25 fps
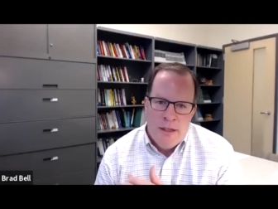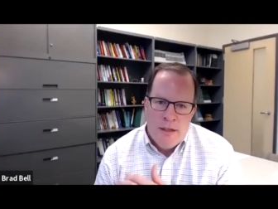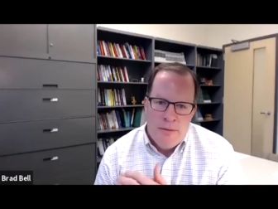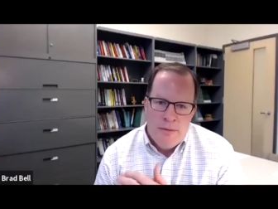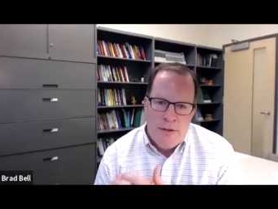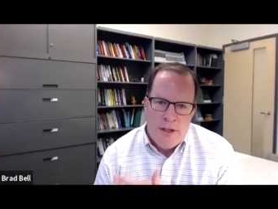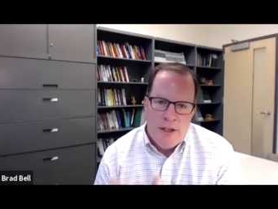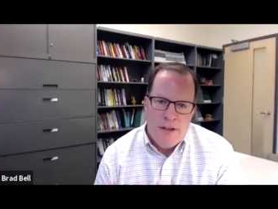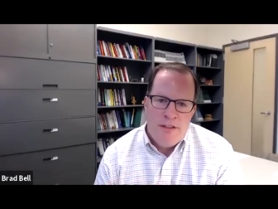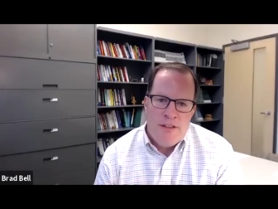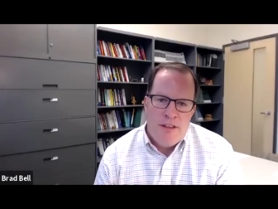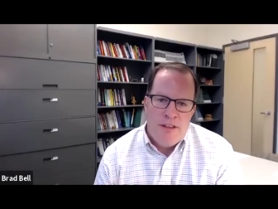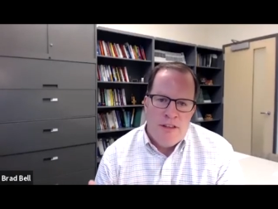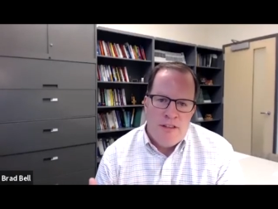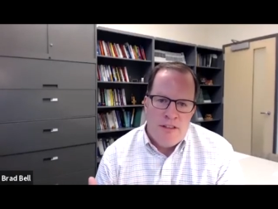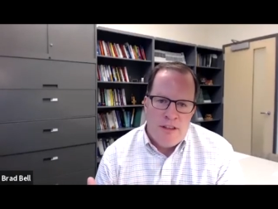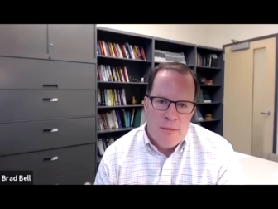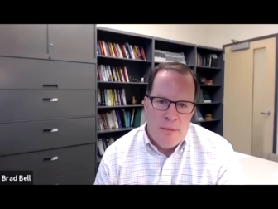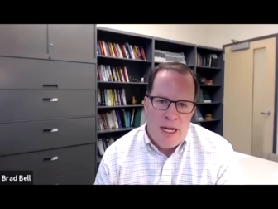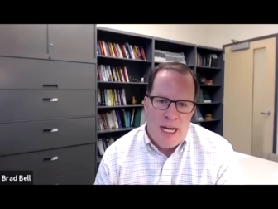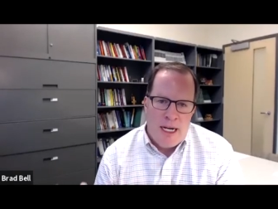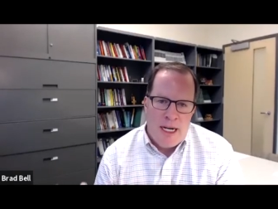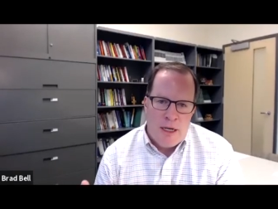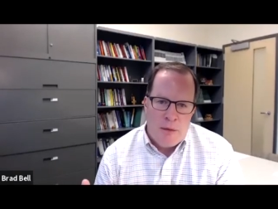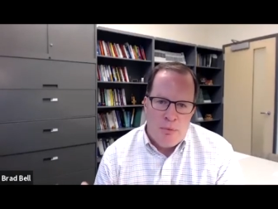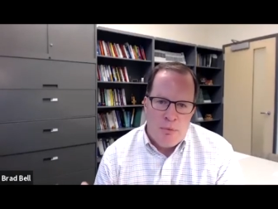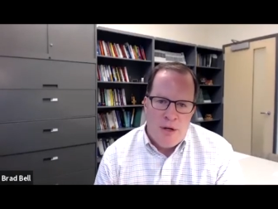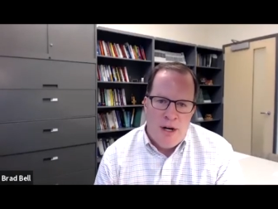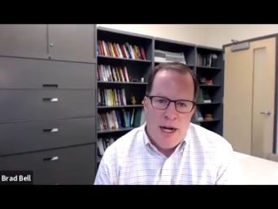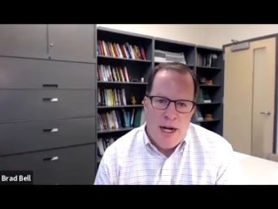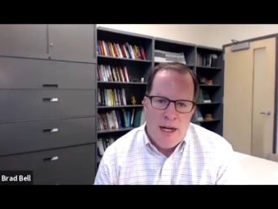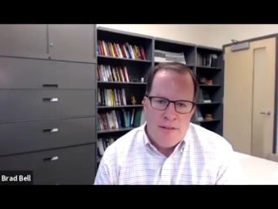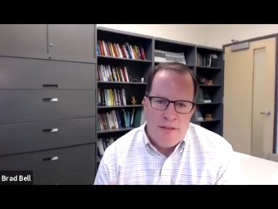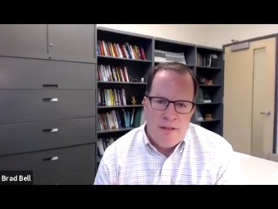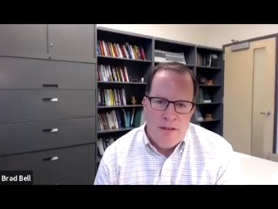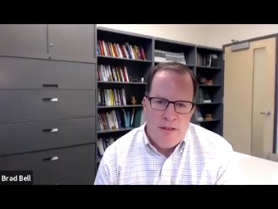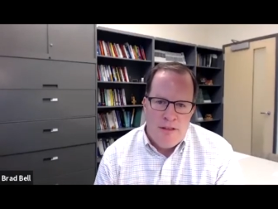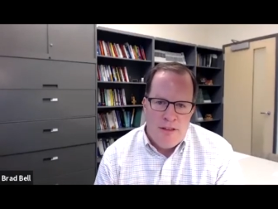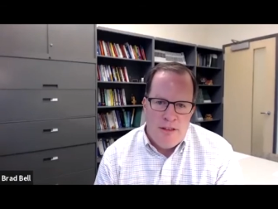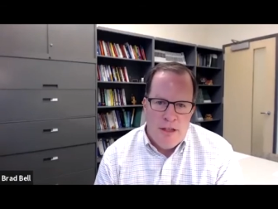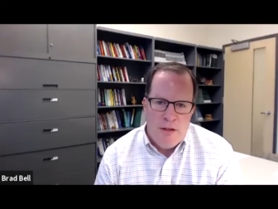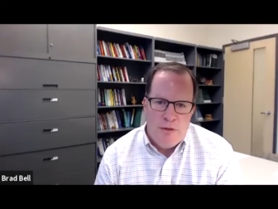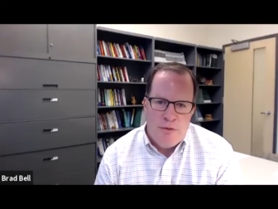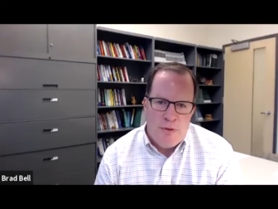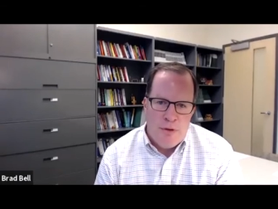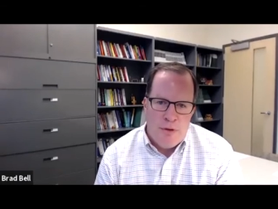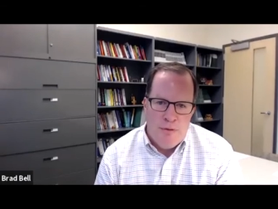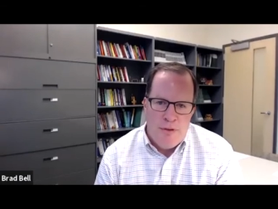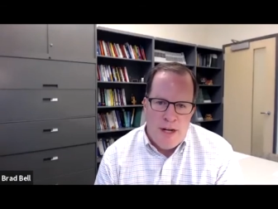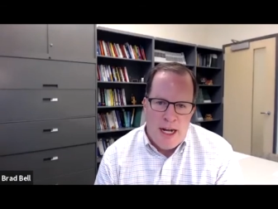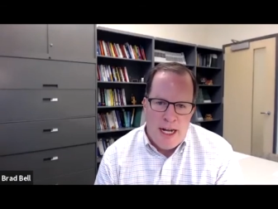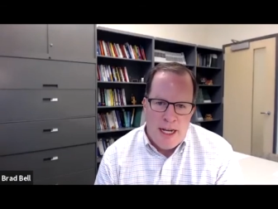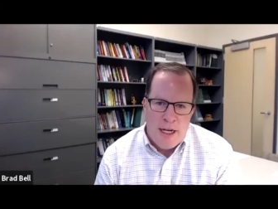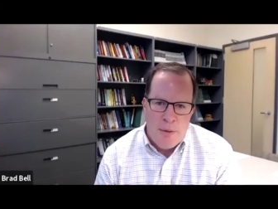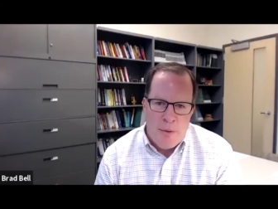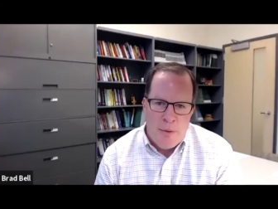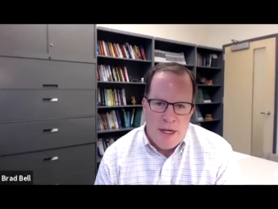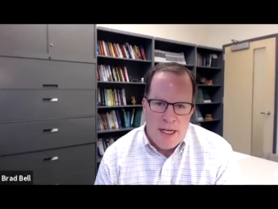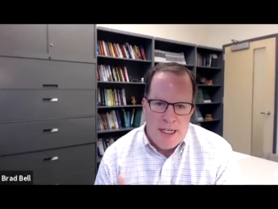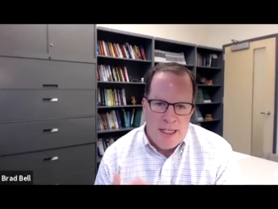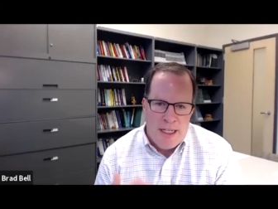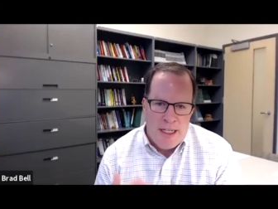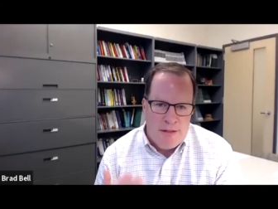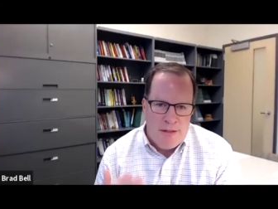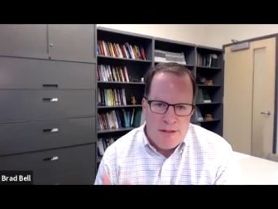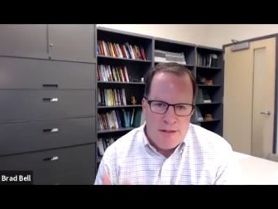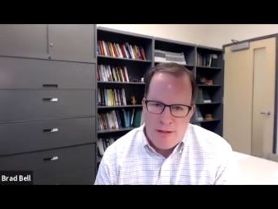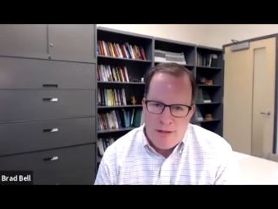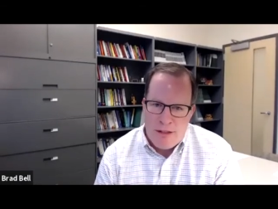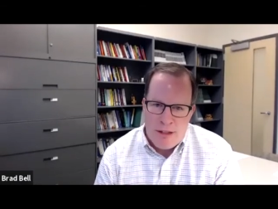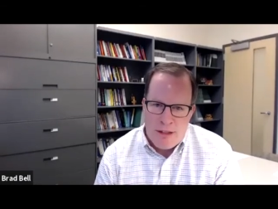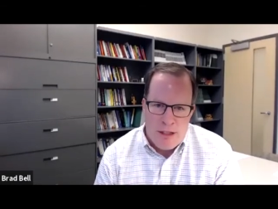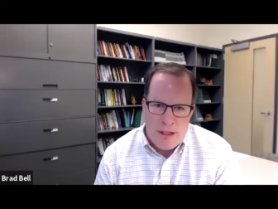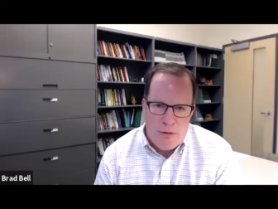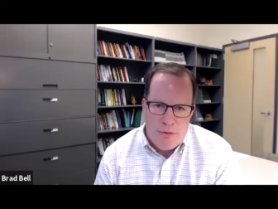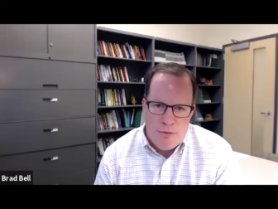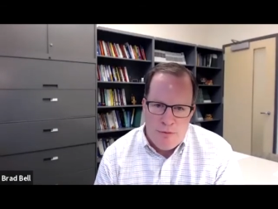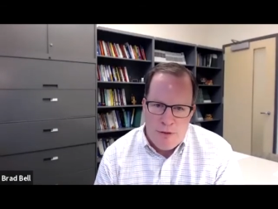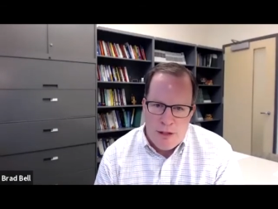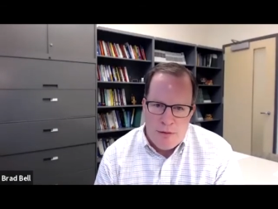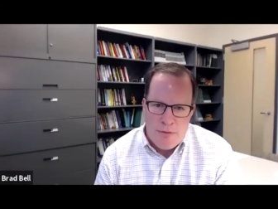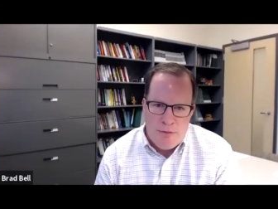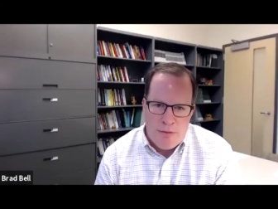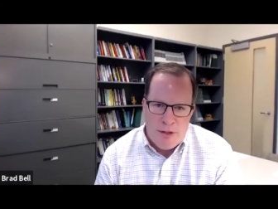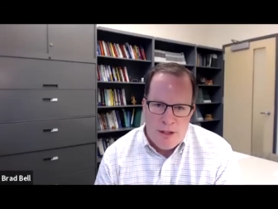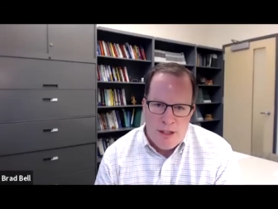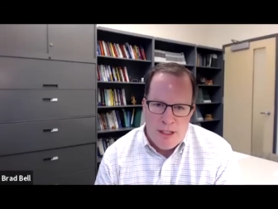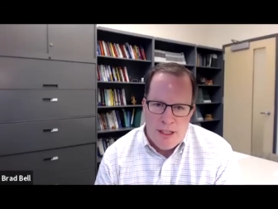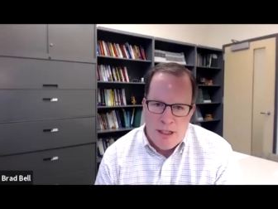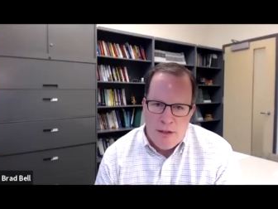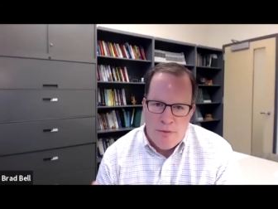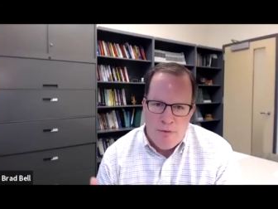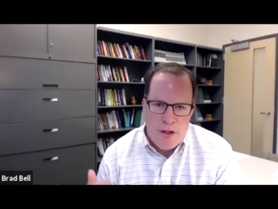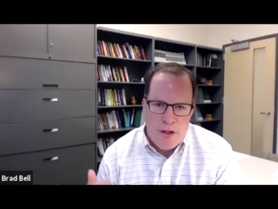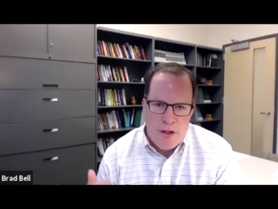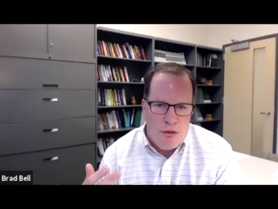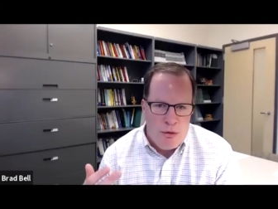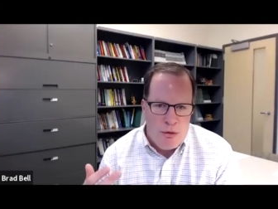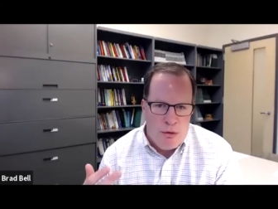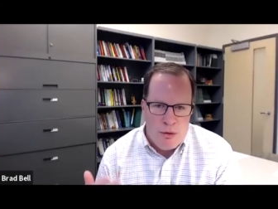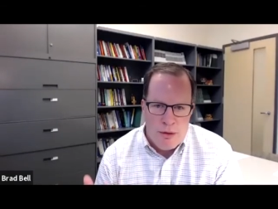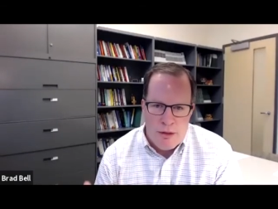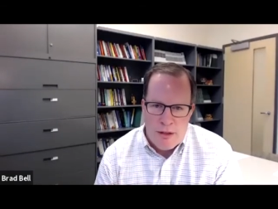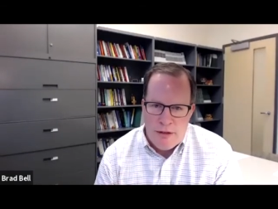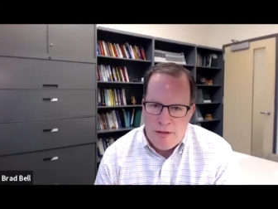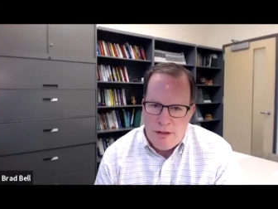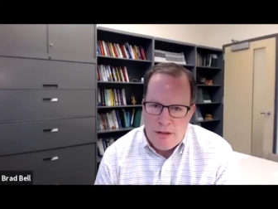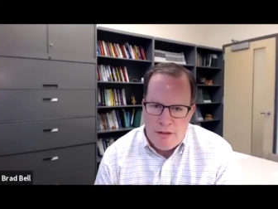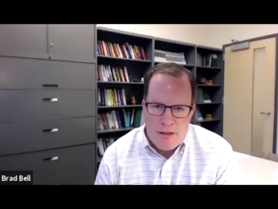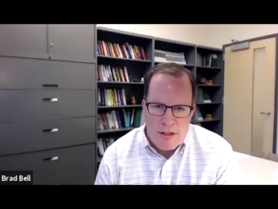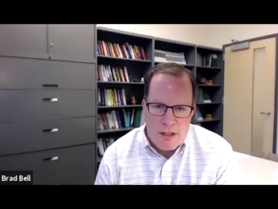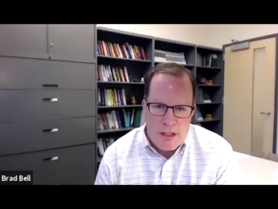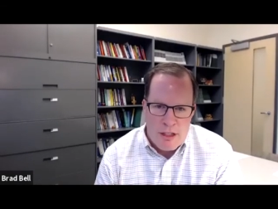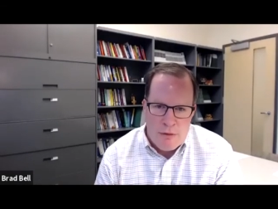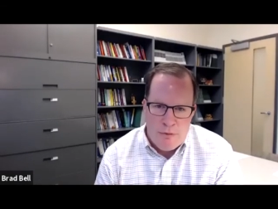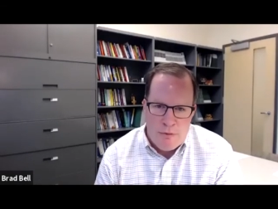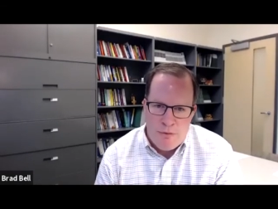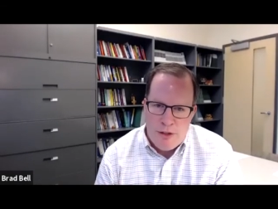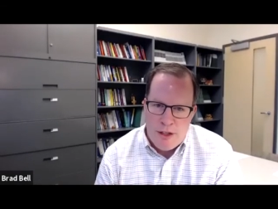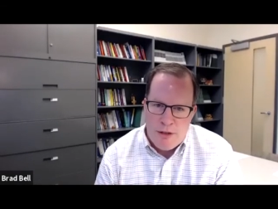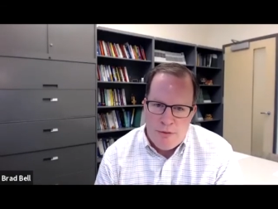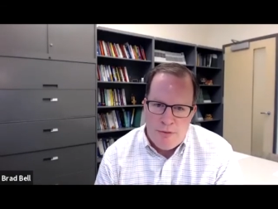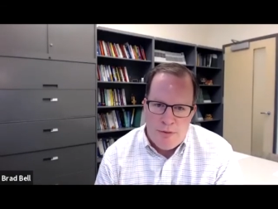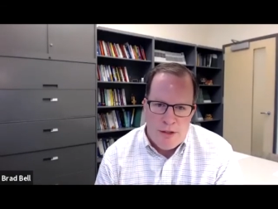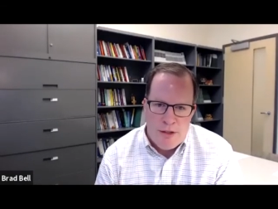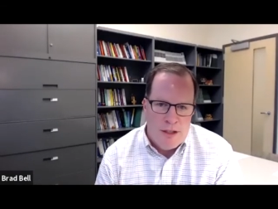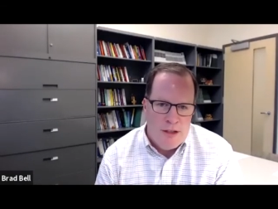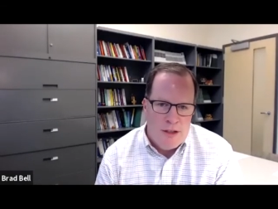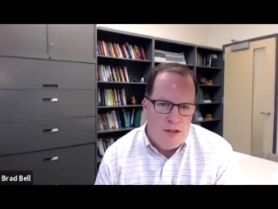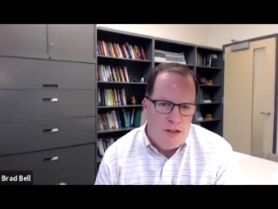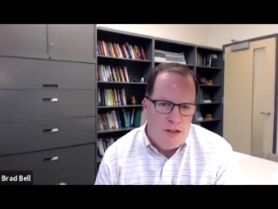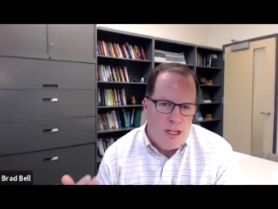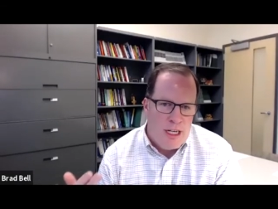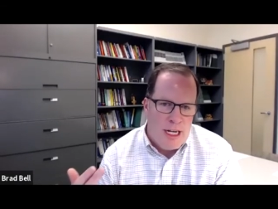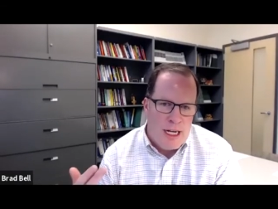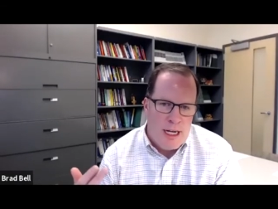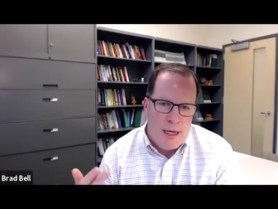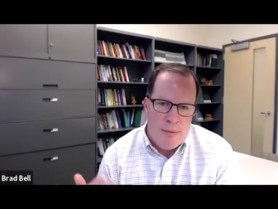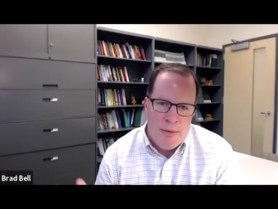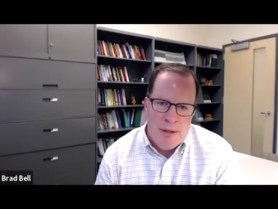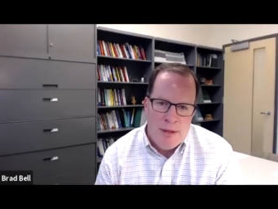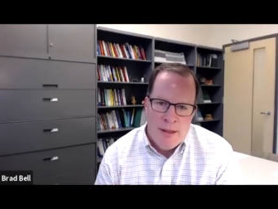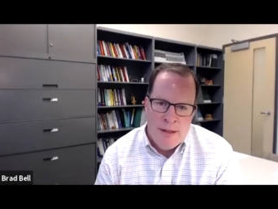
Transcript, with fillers: very systematic processes for evaluating is this a good fit for the individual? Is this a good fit for the job,